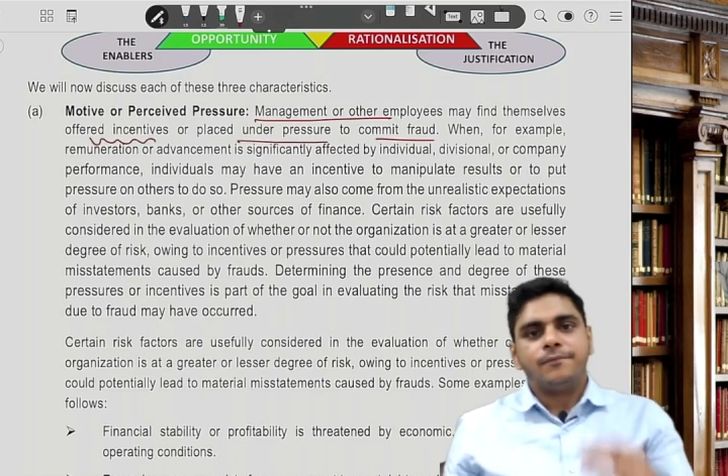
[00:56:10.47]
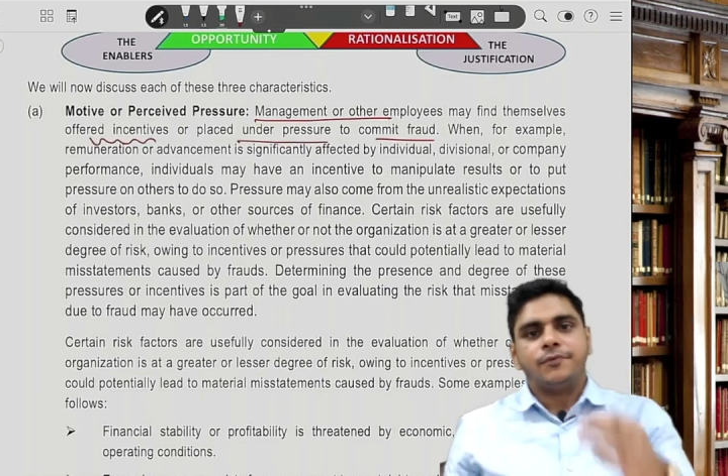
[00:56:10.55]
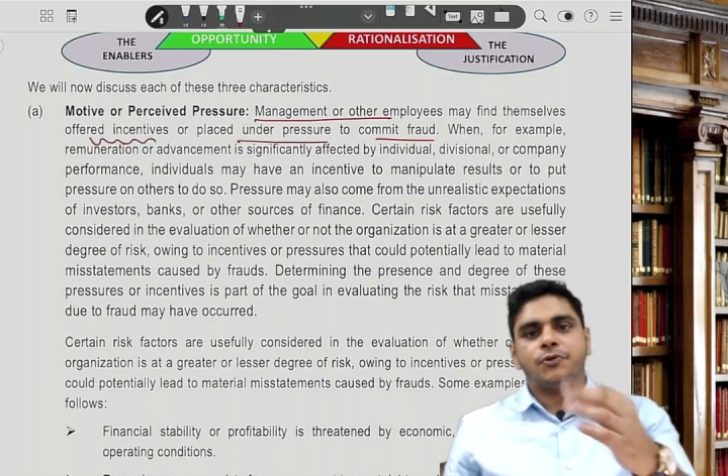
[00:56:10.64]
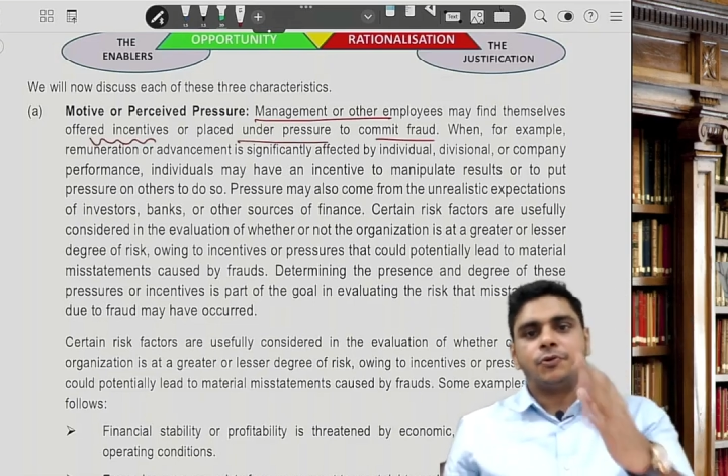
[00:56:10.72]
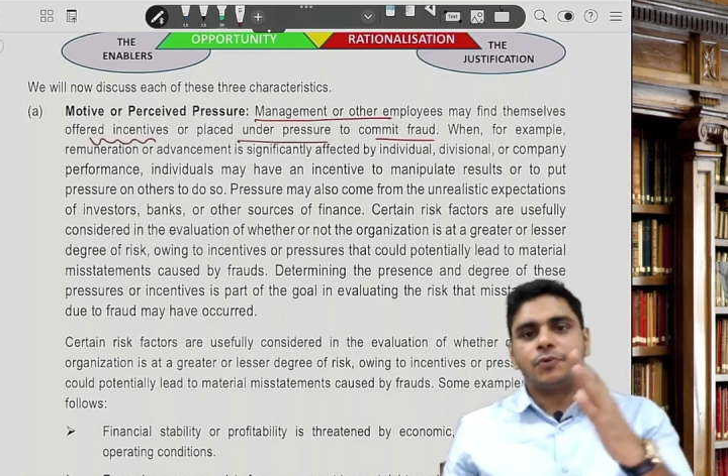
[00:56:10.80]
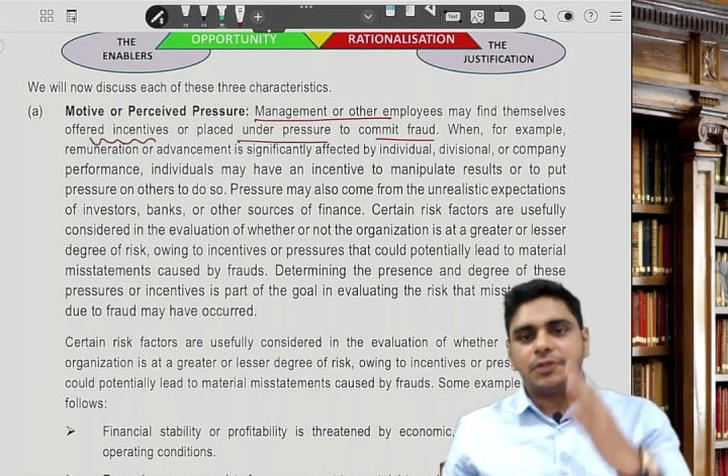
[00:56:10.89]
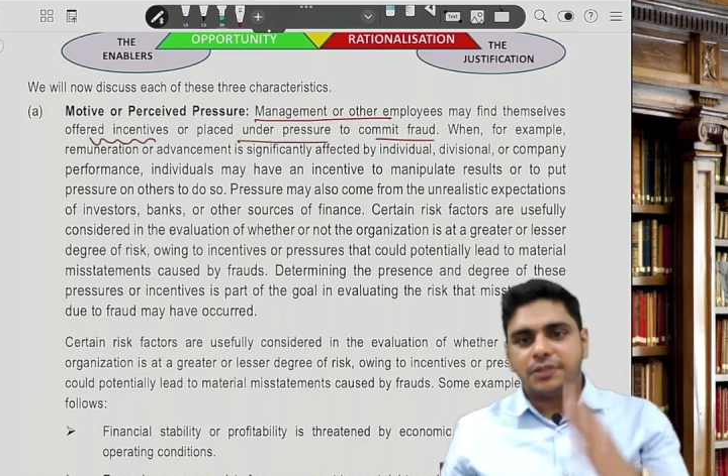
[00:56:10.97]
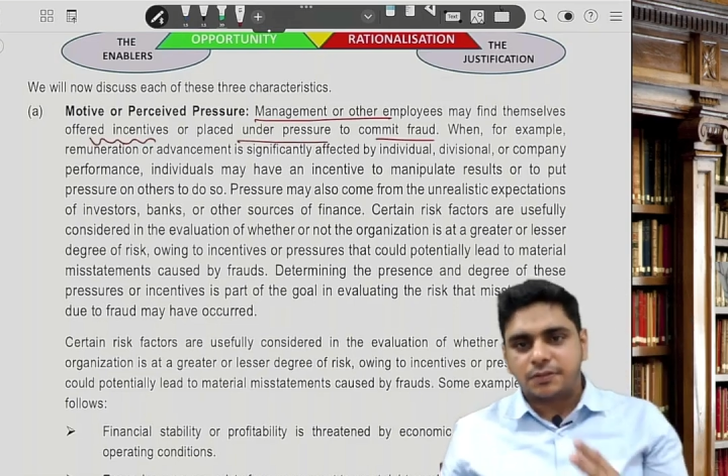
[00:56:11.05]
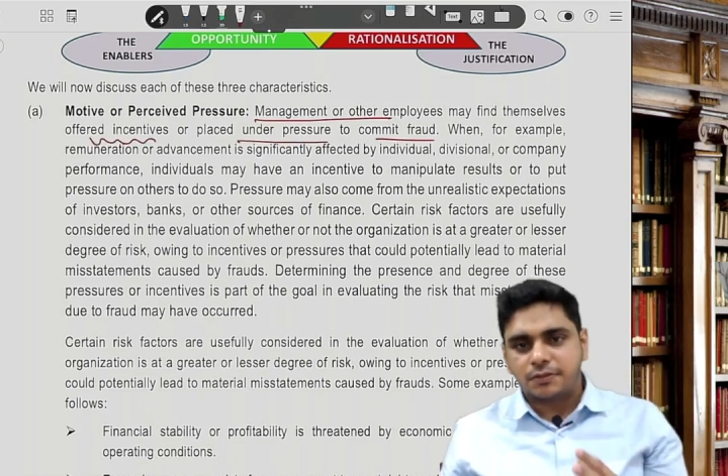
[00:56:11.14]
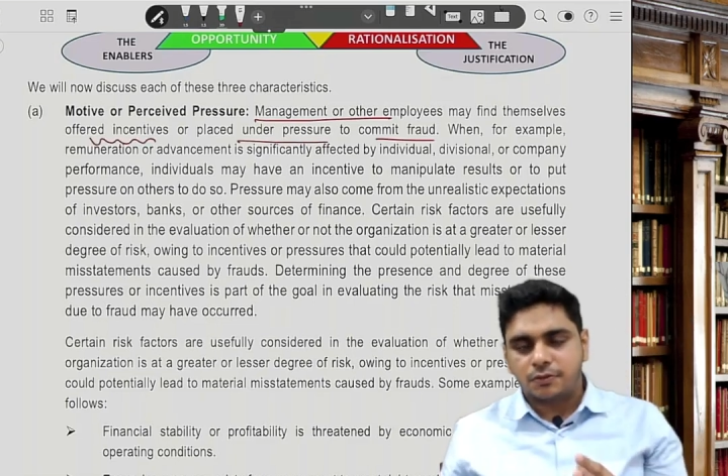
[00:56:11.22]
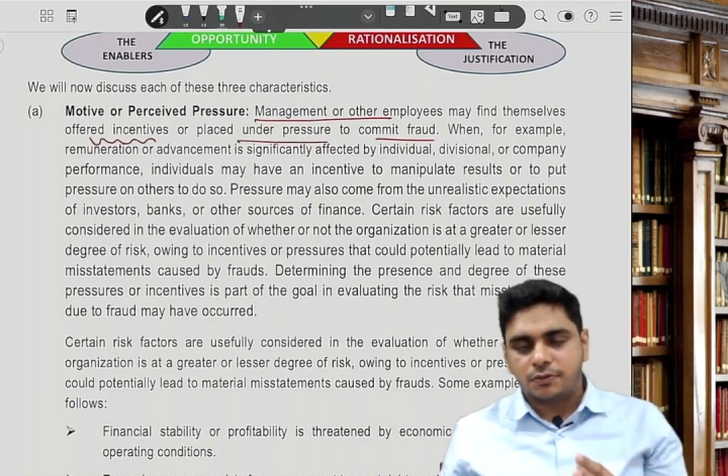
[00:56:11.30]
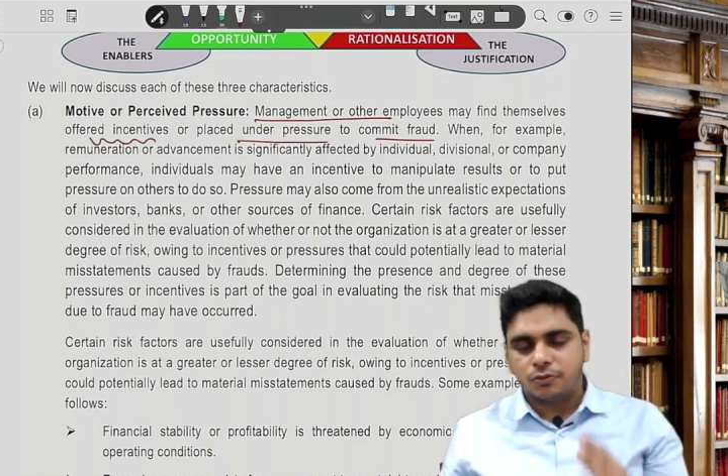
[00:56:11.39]
You do
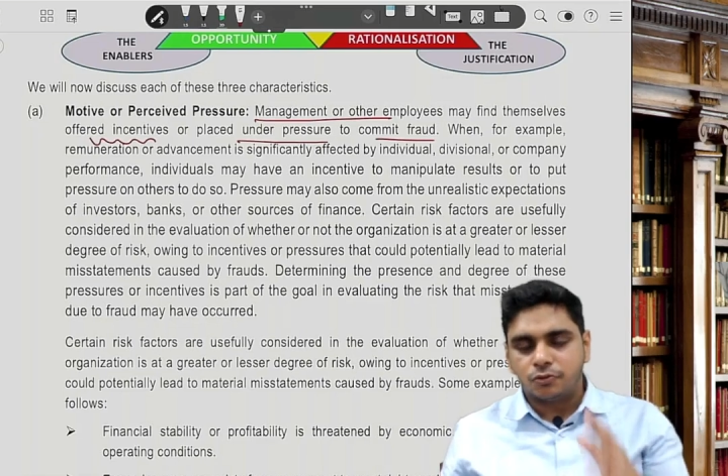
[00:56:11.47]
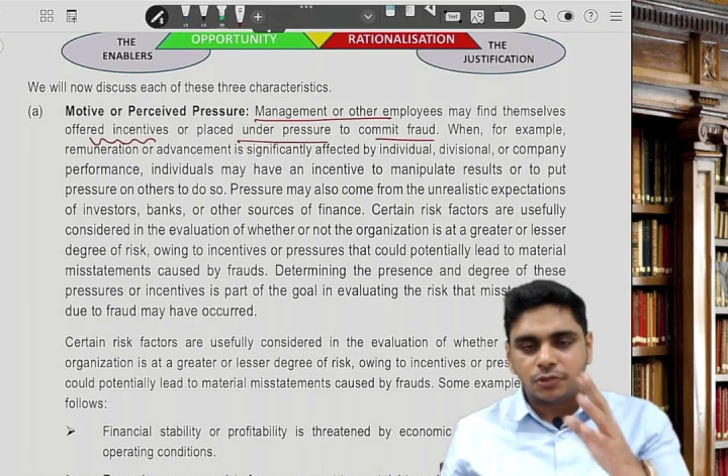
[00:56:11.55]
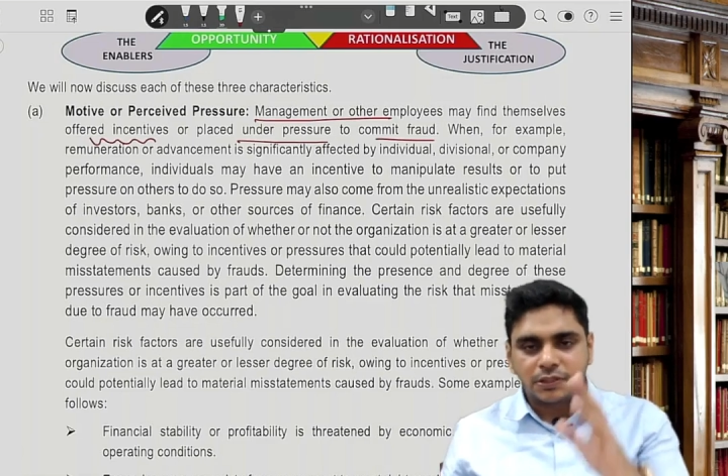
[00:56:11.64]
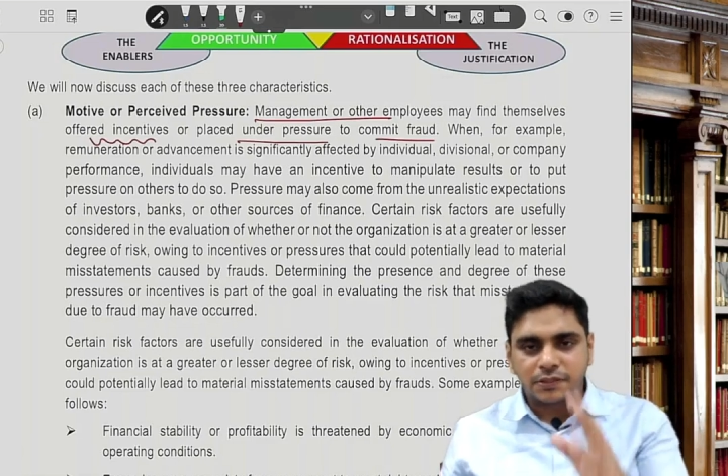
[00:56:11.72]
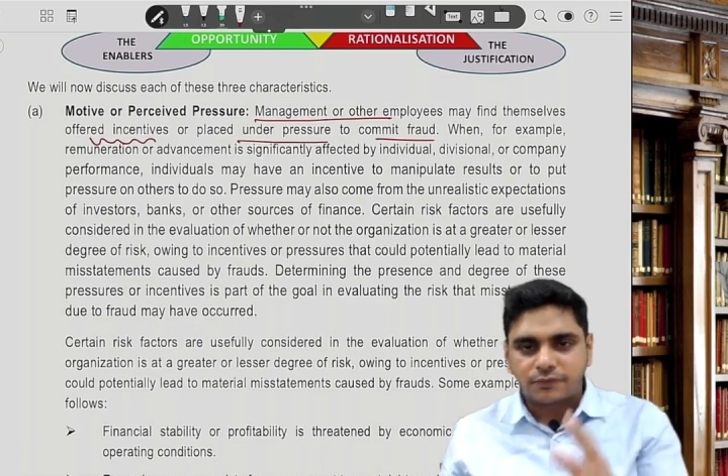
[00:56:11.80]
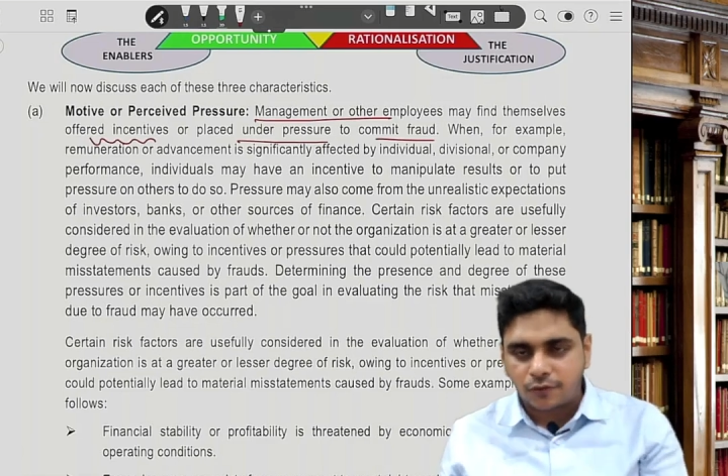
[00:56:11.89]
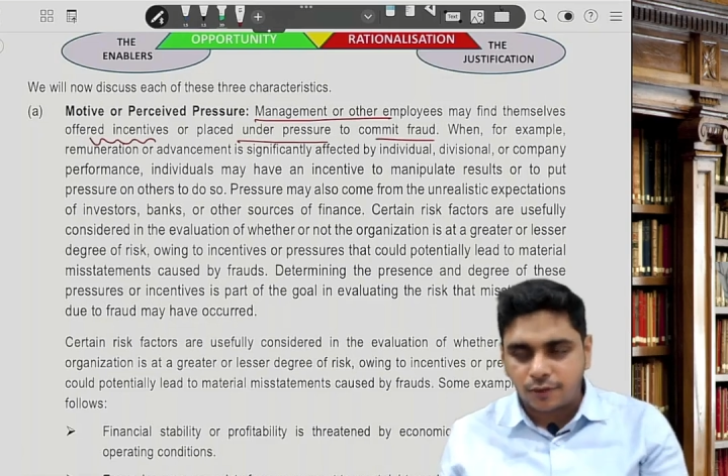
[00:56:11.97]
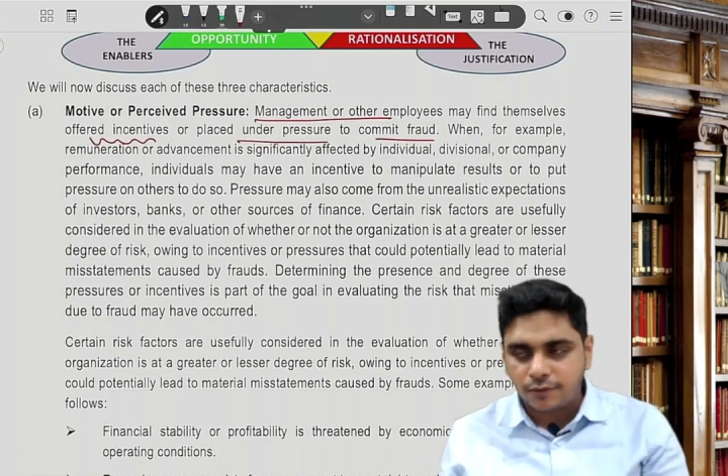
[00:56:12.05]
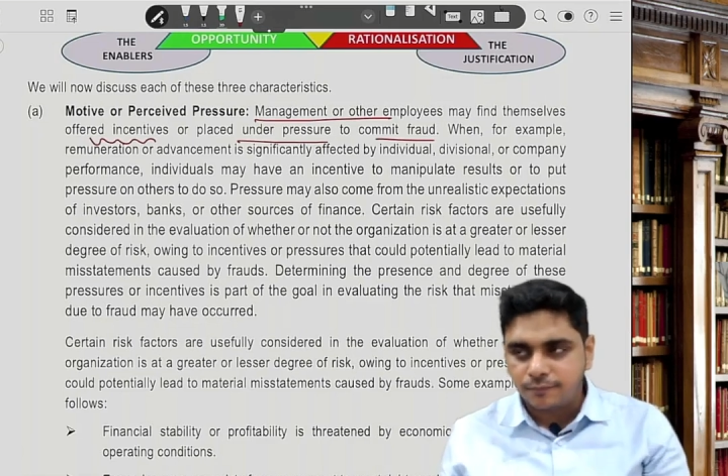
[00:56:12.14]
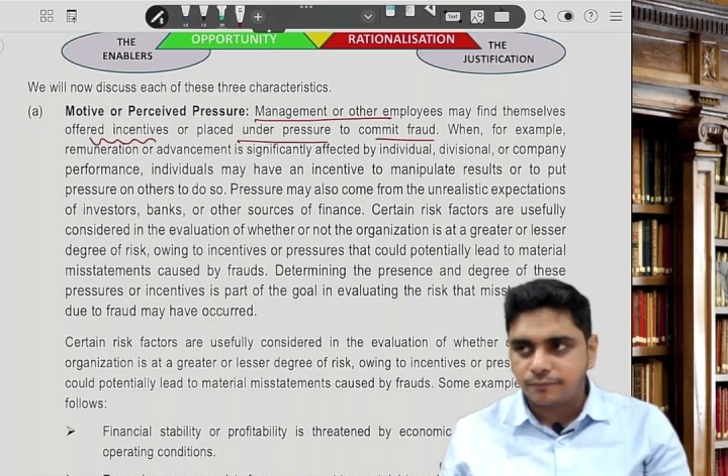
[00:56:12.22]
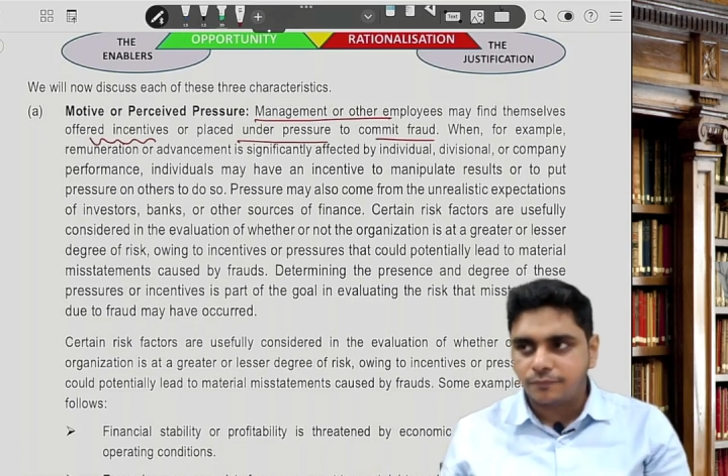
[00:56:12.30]
this fraud,